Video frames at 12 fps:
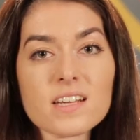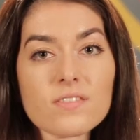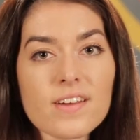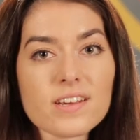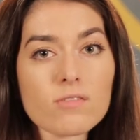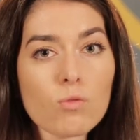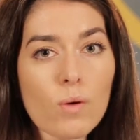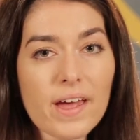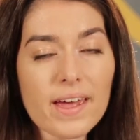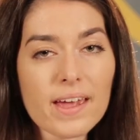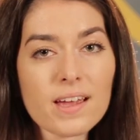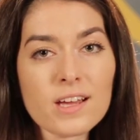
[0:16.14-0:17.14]
innovative
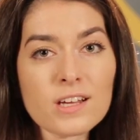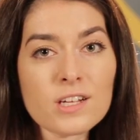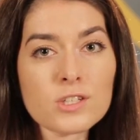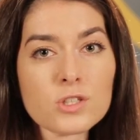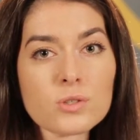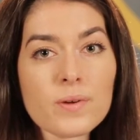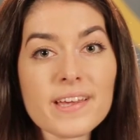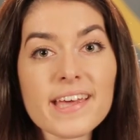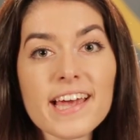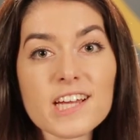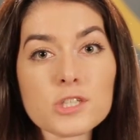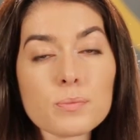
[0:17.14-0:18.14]
way to
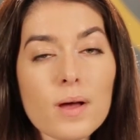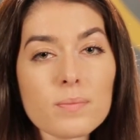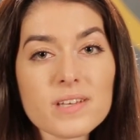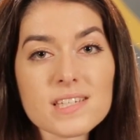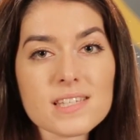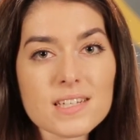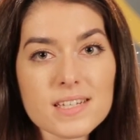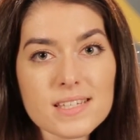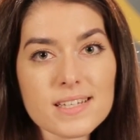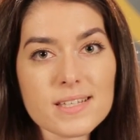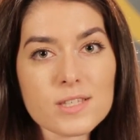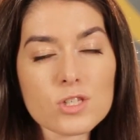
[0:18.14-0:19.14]
engage public
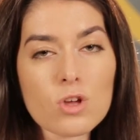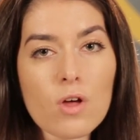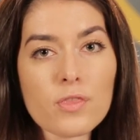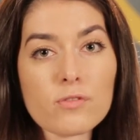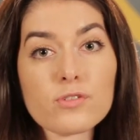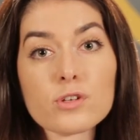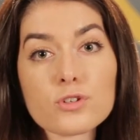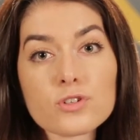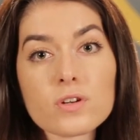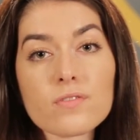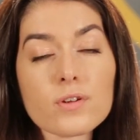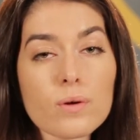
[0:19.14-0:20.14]
citizens on the
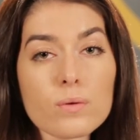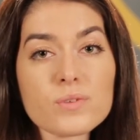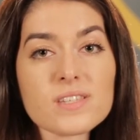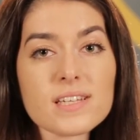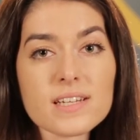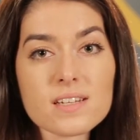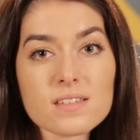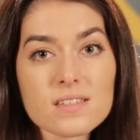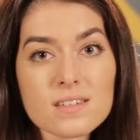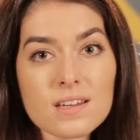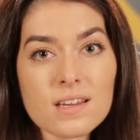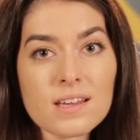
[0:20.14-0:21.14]
future of their own
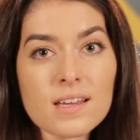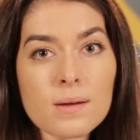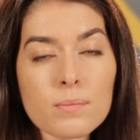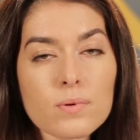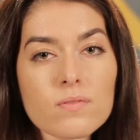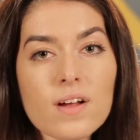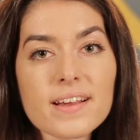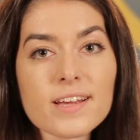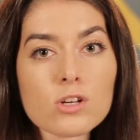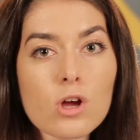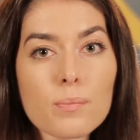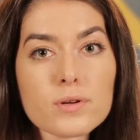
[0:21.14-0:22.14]
cities
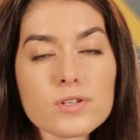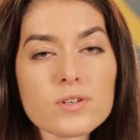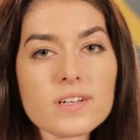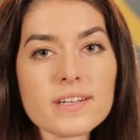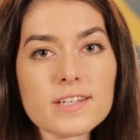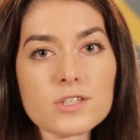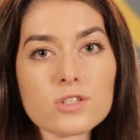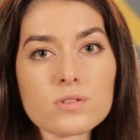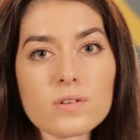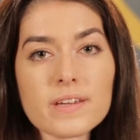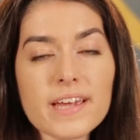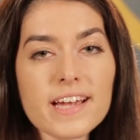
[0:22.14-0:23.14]
providing an opportunity to
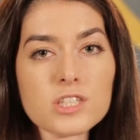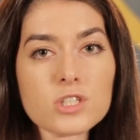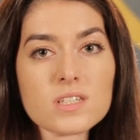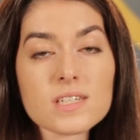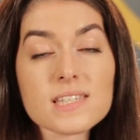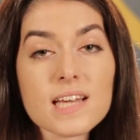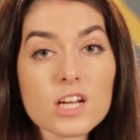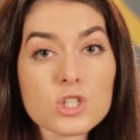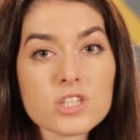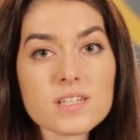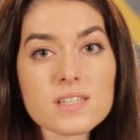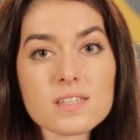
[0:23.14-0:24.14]
engage in
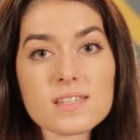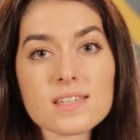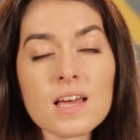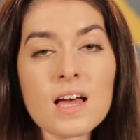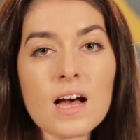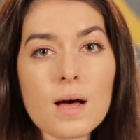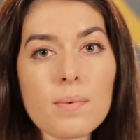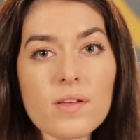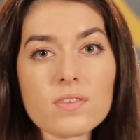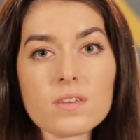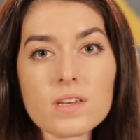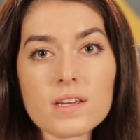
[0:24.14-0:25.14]
discussions about
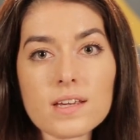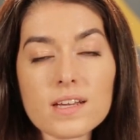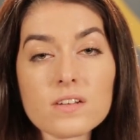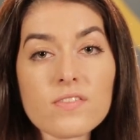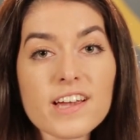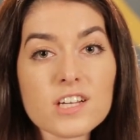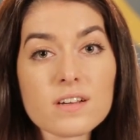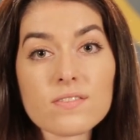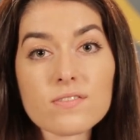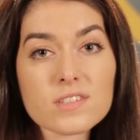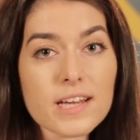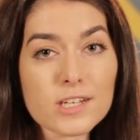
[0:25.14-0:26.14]
the
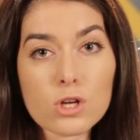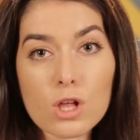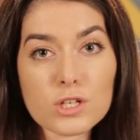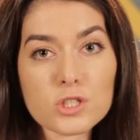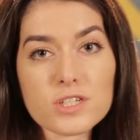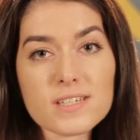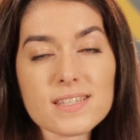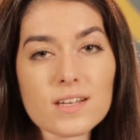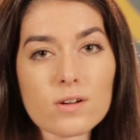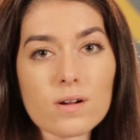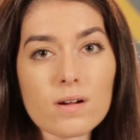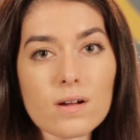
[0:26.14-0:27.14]
innovative technologies that
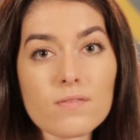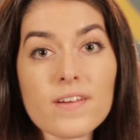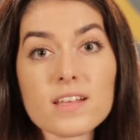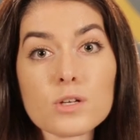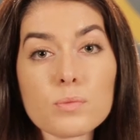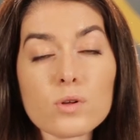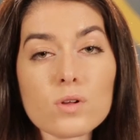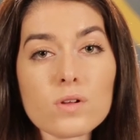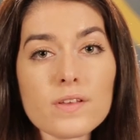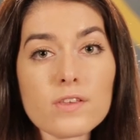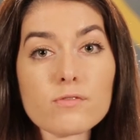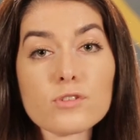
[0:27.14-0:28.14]
are
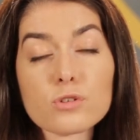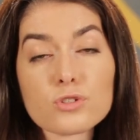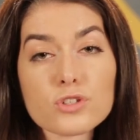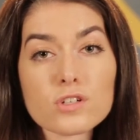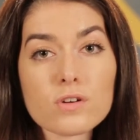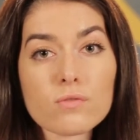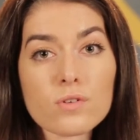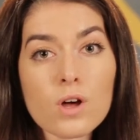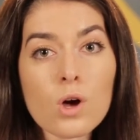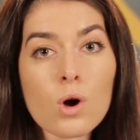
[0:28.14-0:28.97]
available in the future of